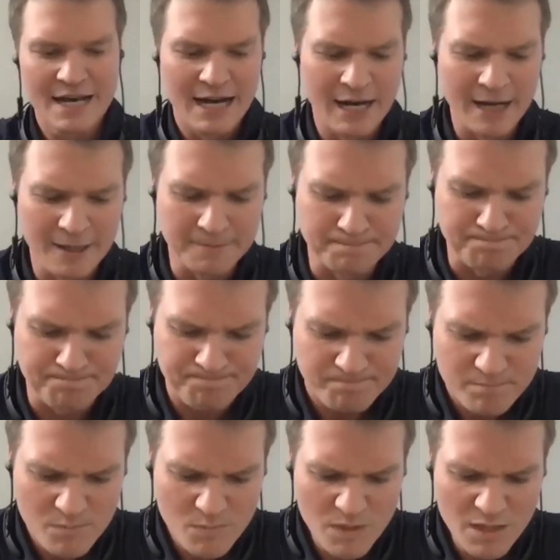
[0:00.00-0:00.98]
Um,
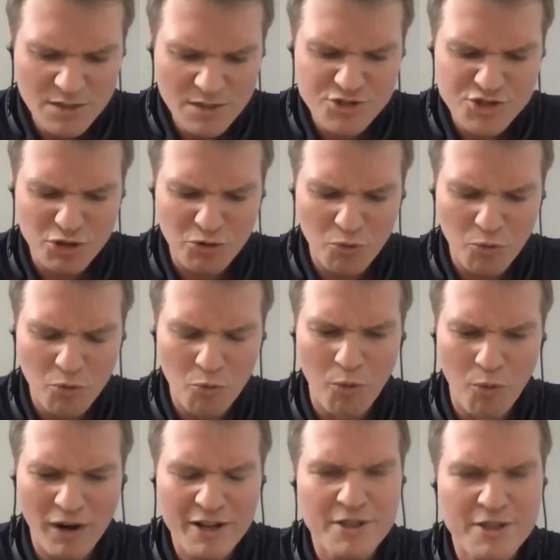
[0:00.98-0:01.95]
so
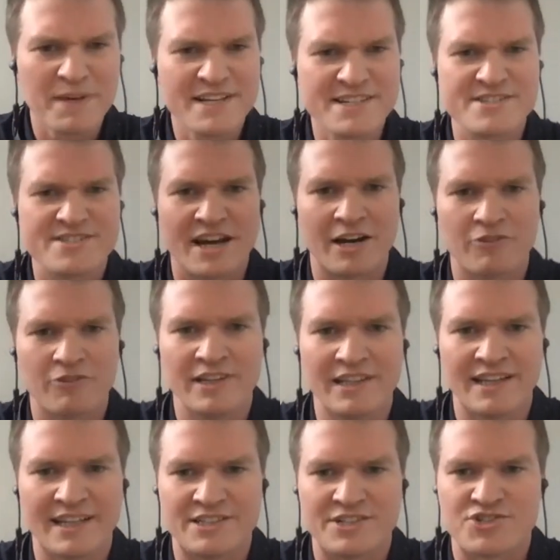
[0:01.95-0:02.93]
one of the places I really
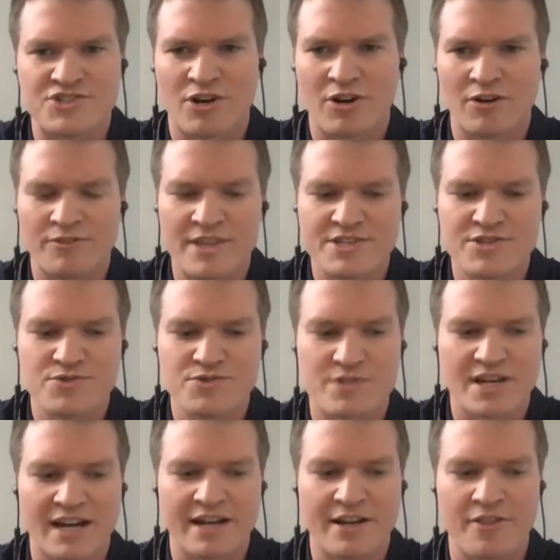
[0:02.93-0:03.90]
like to start, this is
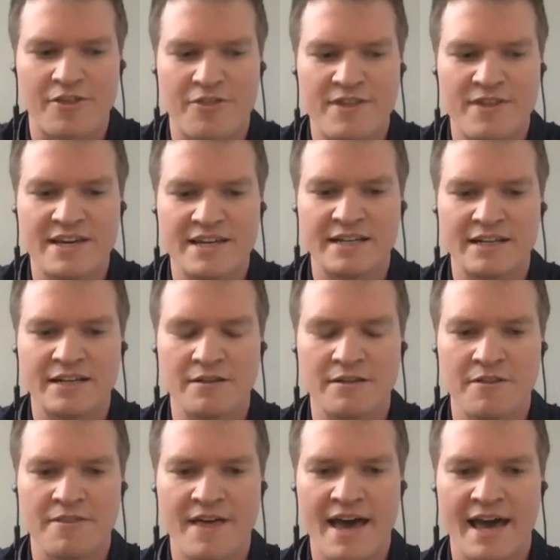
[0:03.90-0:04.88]
kind of the thing
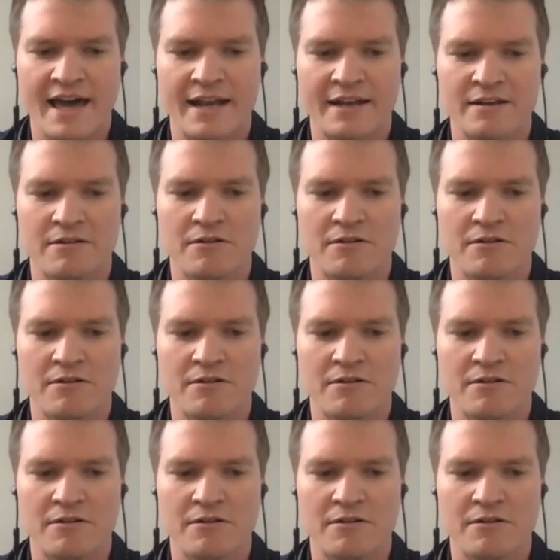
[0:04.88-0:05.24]
that